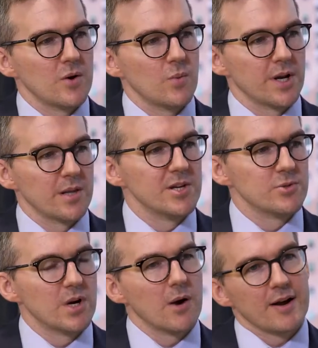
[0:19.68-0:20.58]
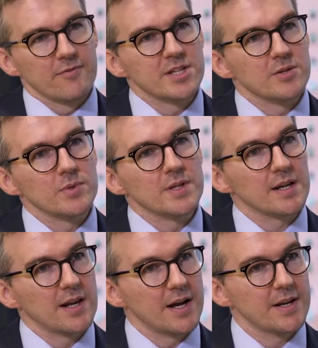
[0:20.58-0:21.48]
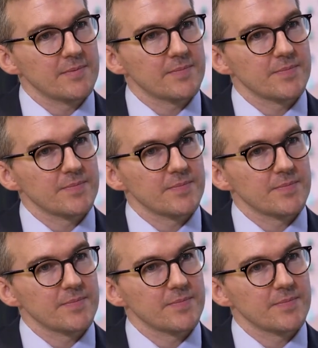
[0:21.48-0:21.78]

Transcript: One of them is we'll go out and visit with the client